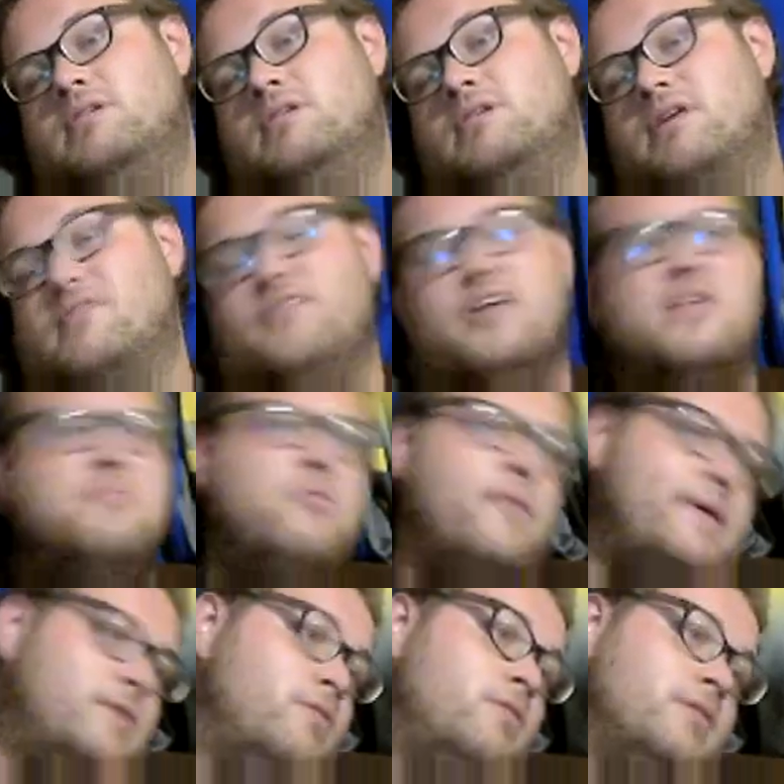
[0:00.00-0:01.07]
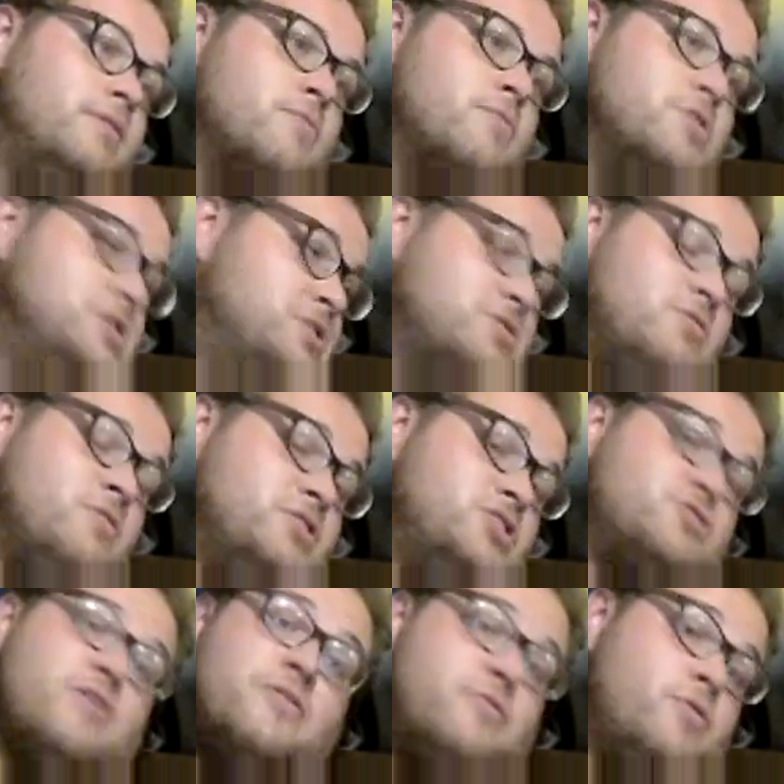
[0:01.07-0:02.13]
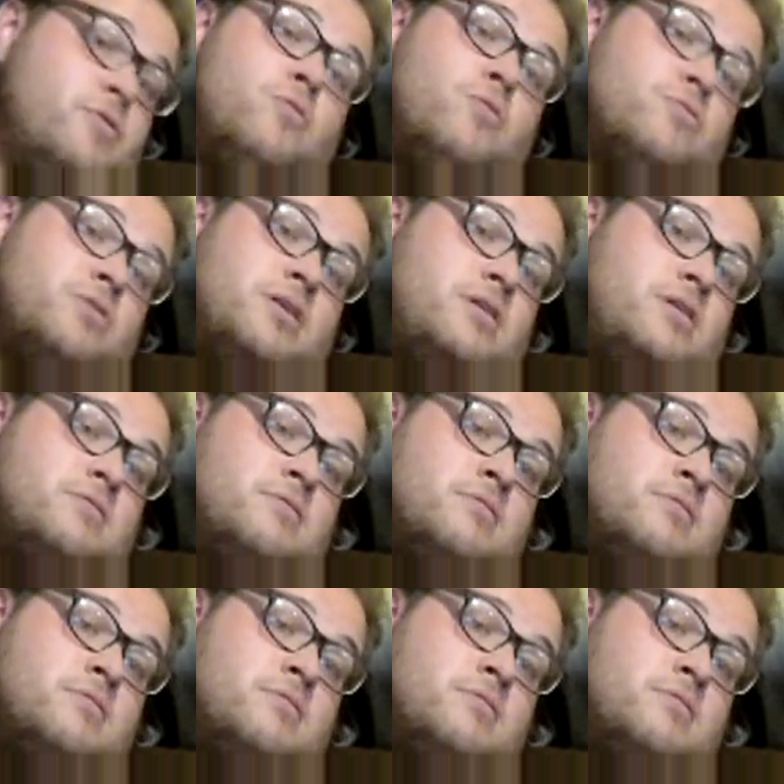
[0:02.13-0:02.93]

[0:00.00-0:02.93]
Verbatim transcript: Because from this point on, we're just going straight through the whole season.